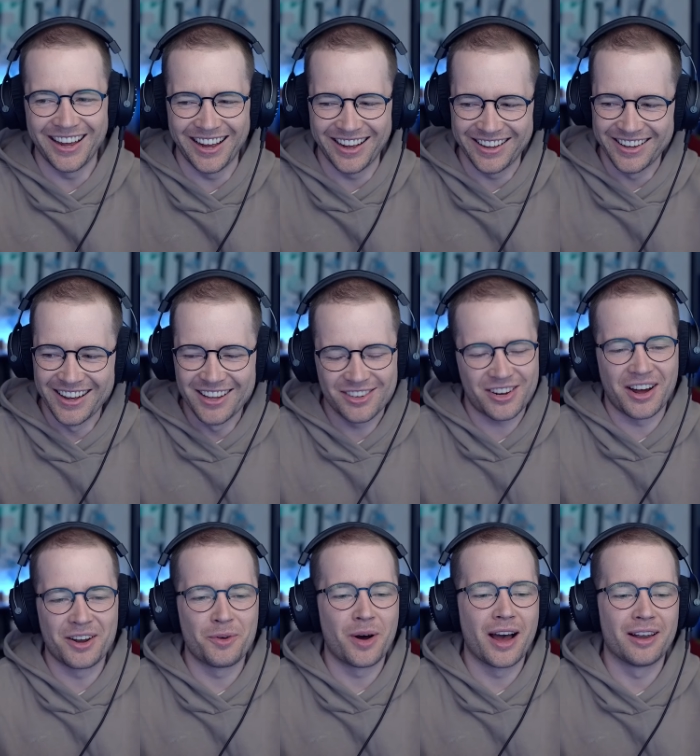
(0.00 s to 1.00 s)
It's
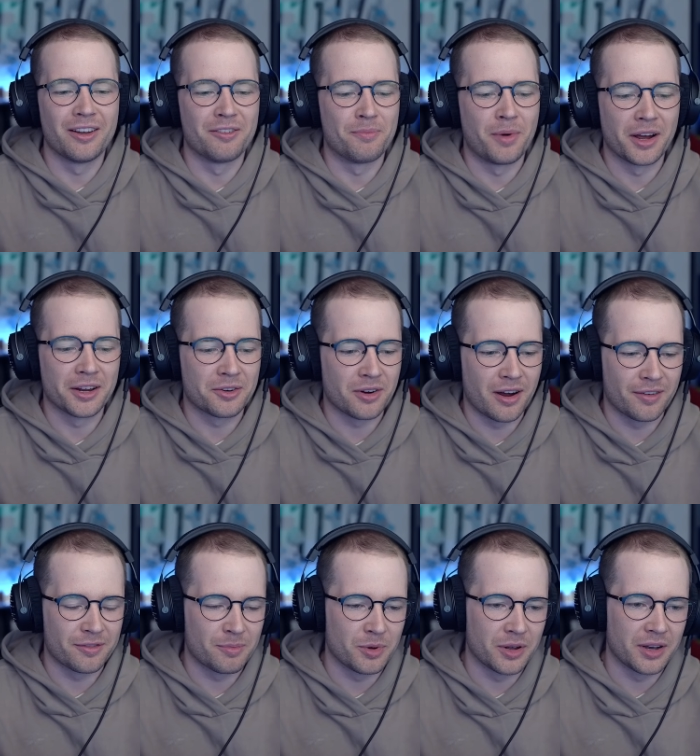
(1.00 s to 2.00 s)
kind of why I love
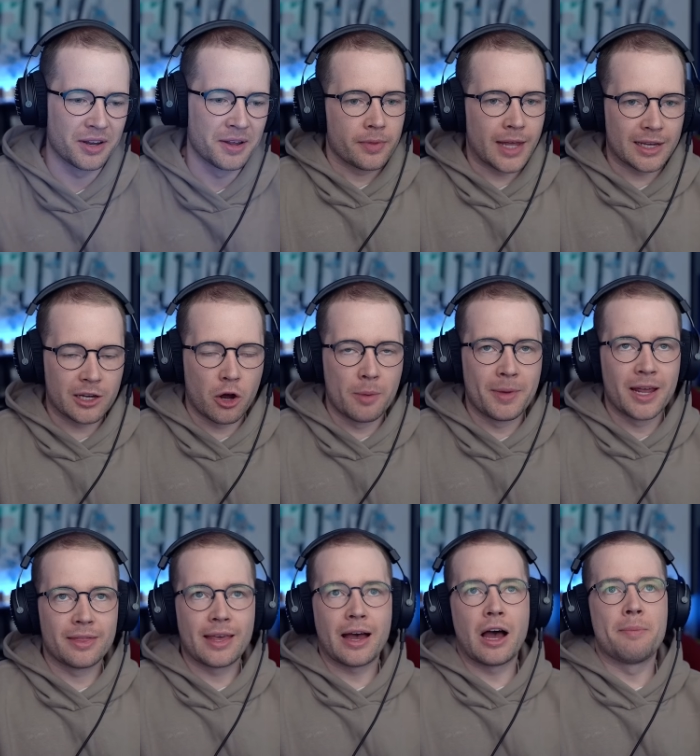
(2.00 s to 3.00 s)
Minecraft, but that's how I
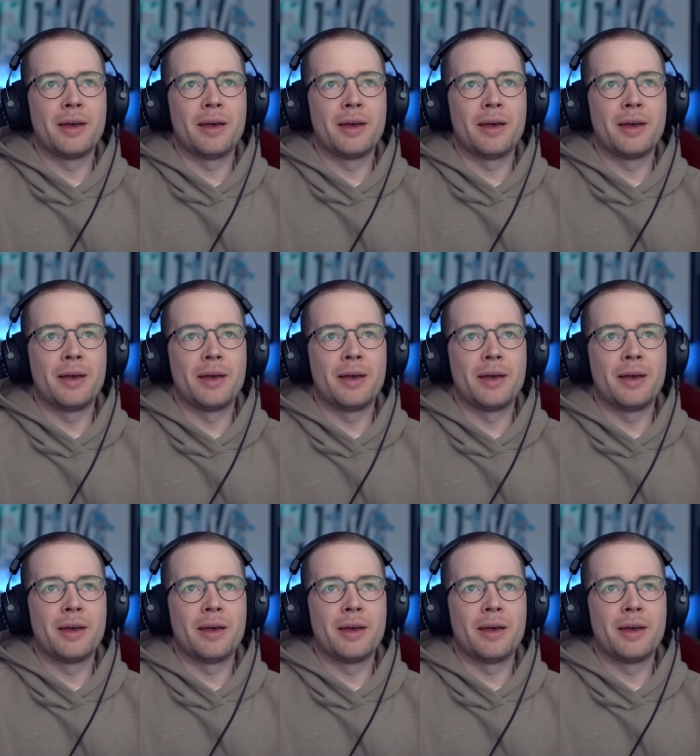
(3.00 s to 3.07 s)
made that.